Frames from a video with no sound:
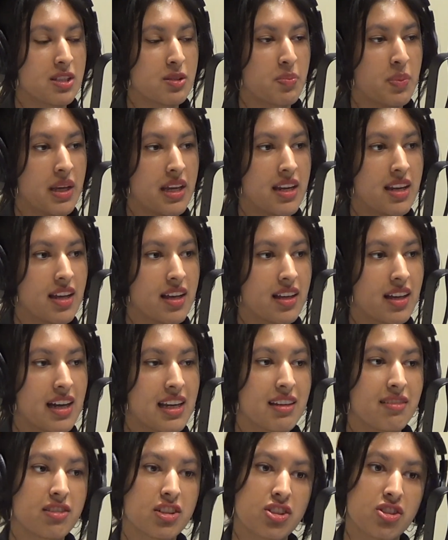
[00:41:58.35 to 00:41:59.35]
has always
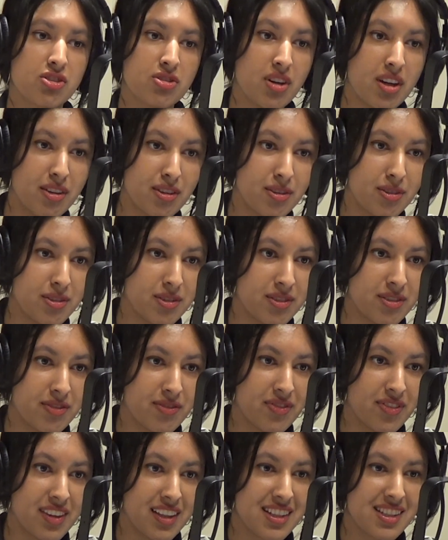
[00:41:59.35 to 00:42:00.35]
been kind of a
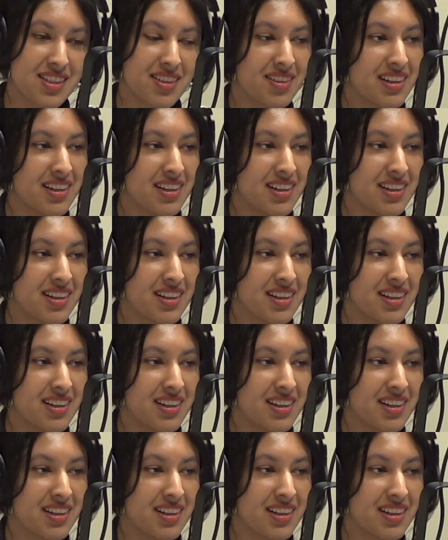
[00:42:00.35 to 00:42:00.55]
struggle.